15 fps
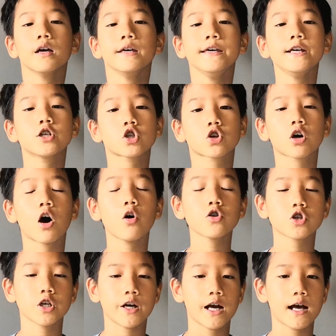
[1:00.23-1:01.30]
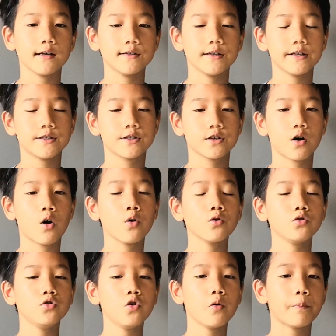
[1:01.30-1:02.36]
its
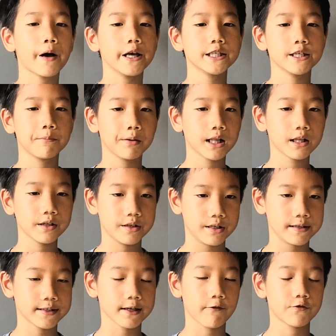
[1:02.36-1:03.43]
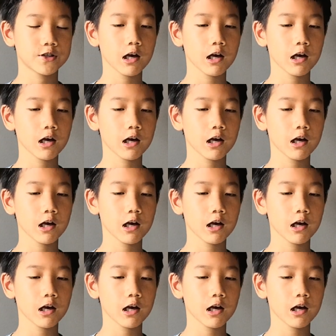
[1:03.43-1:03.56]
own new possibilities of